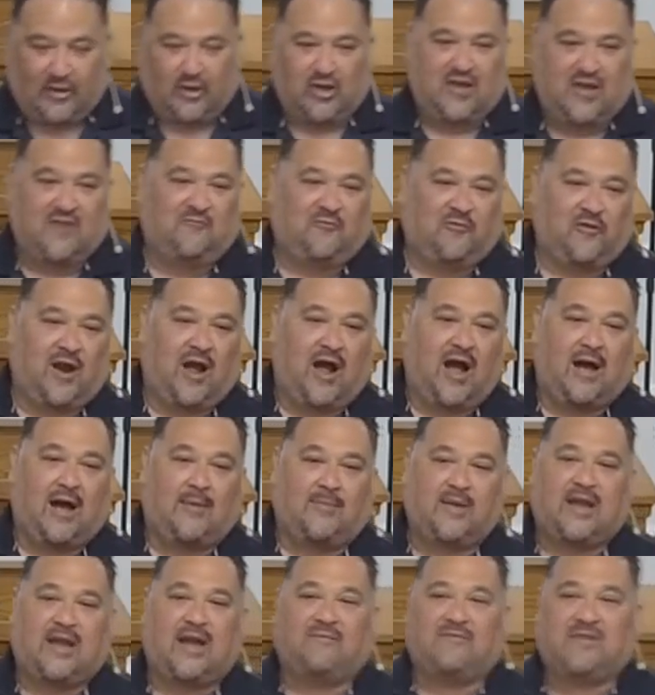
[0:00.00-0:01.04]
looking for a
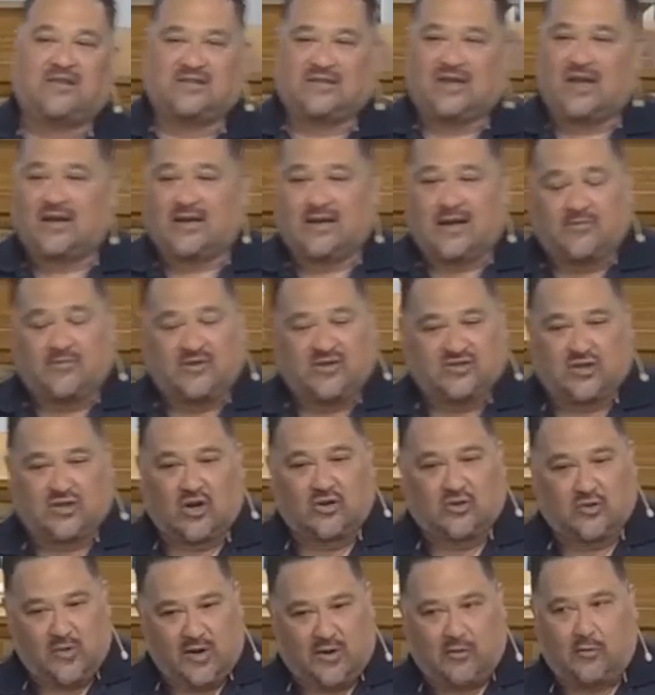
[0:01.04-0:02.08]
hobby. I've decided I'm going to
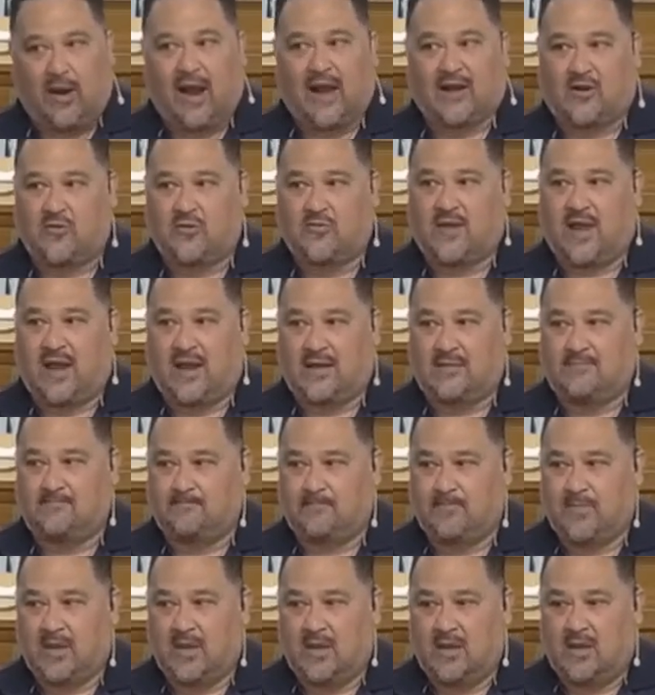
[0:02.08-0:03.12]
start doing crack cocaine.
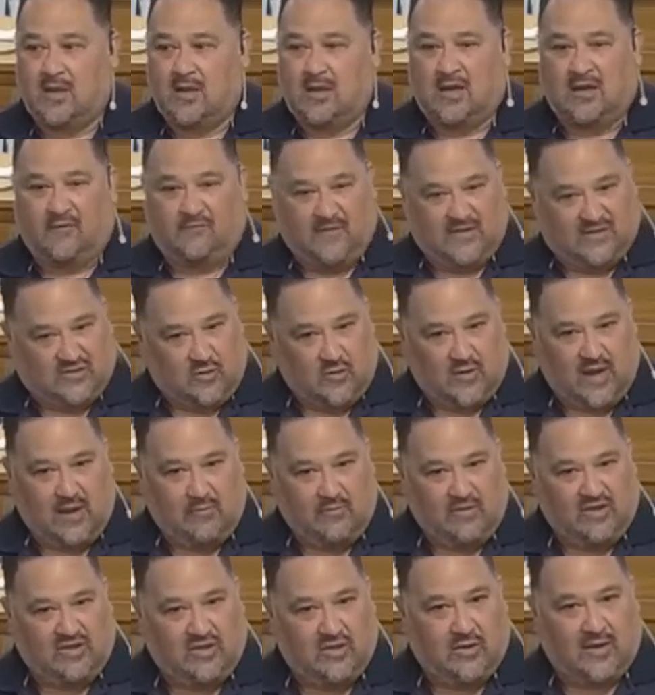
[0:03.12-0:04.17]
If it's okay
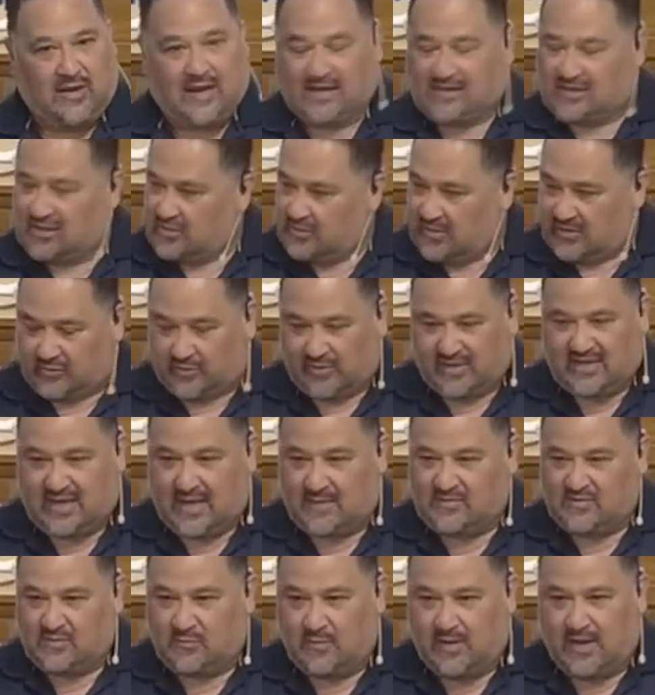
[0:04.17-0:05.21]
with you, I'd like to do it 3
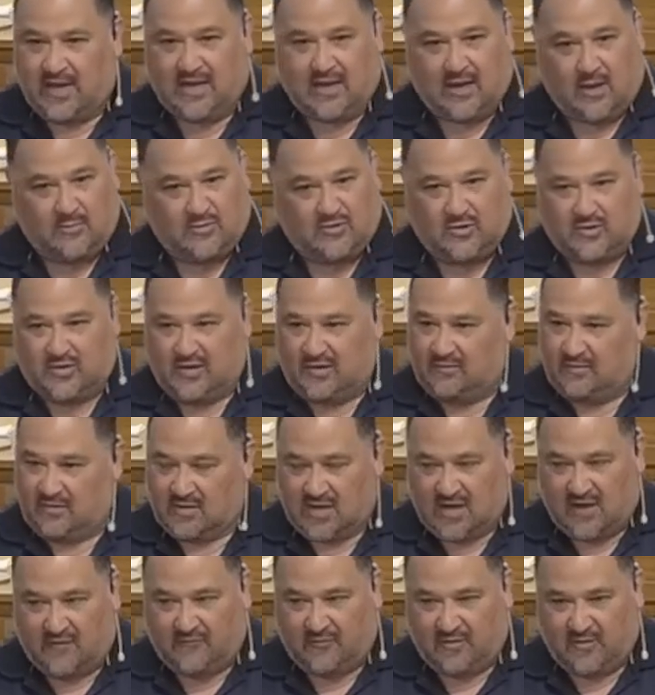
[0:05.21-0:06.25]
times a week. I'll do it in the
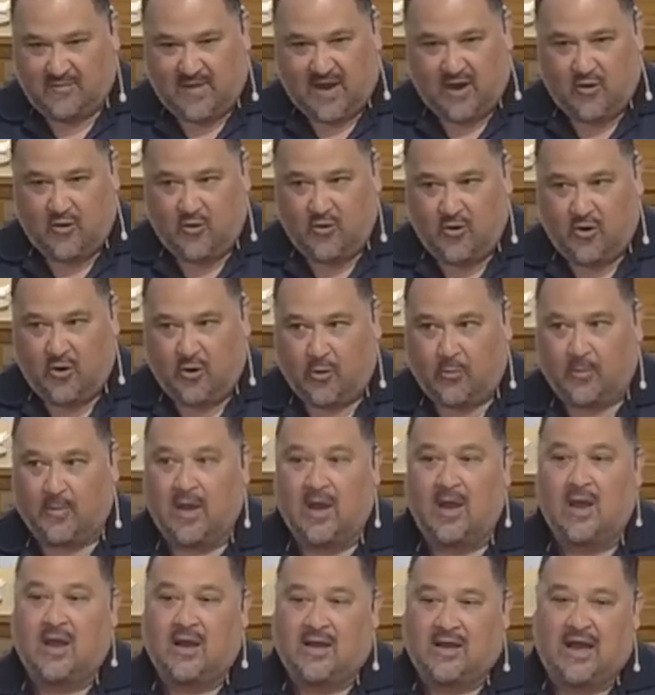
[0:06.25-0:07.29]
comfort of my whole home.
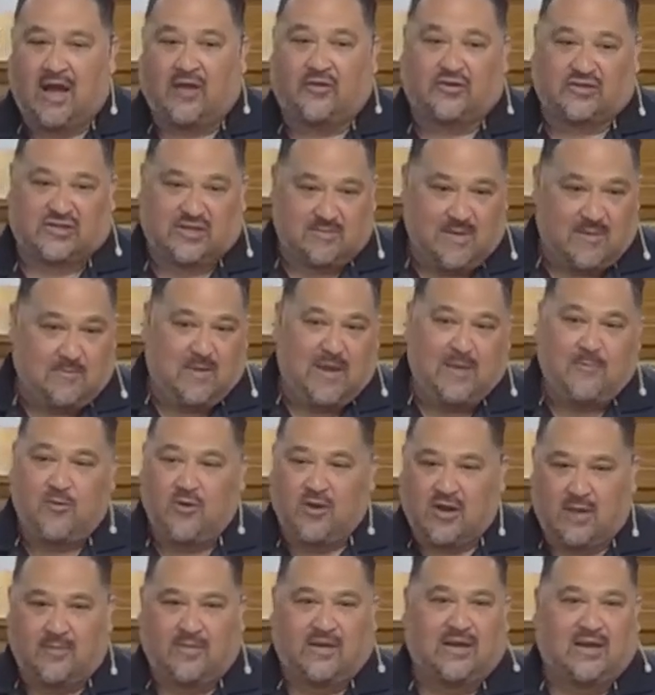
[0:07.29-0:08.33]
Now, there's going to be people
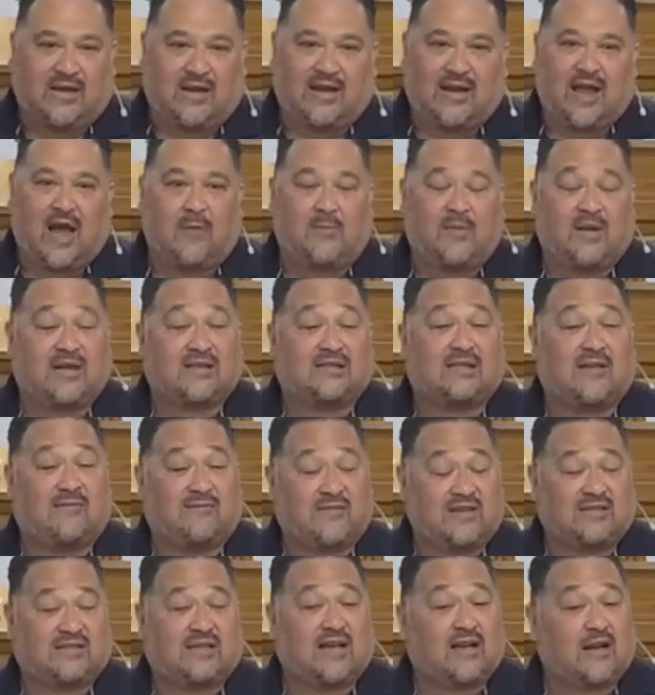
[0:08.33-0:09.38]
coming in and out because I've
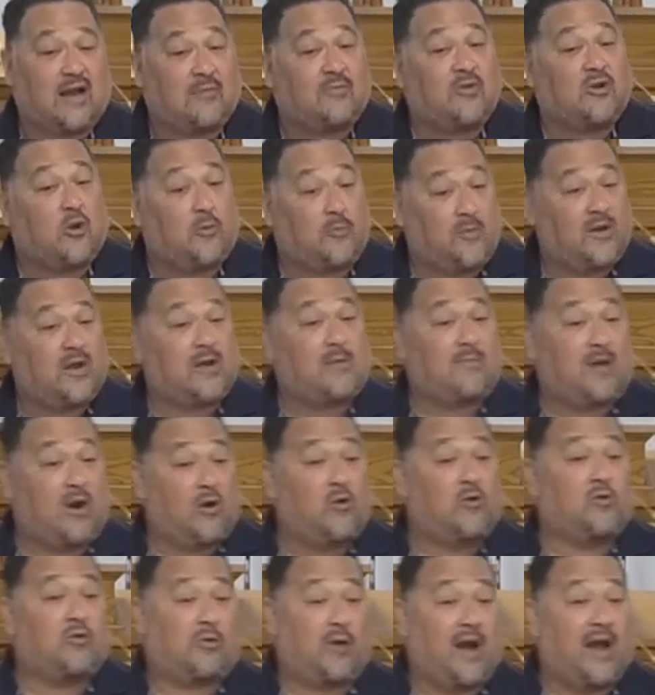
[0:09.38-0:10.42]
decided I'm going to open up my
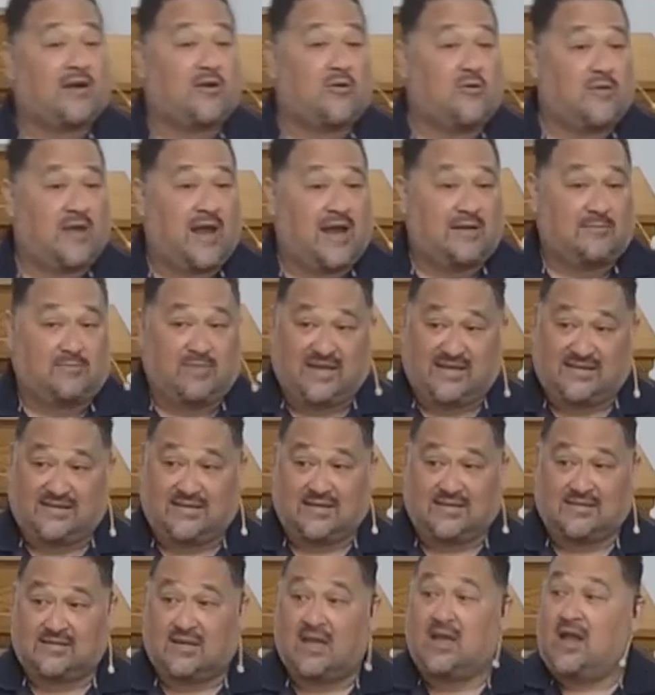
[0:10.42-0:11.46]
own crack cocaine
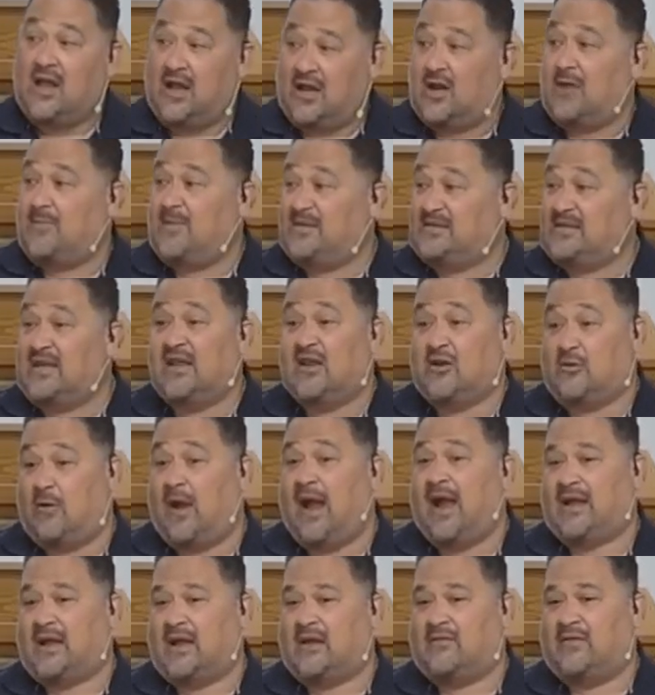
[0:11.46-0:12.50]
business, and I'll be selling
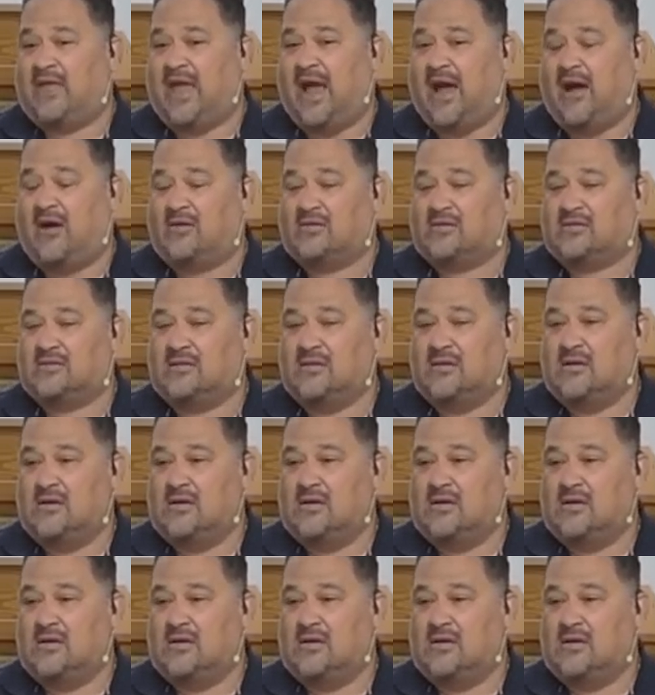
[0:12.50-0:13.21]
crack out of the house.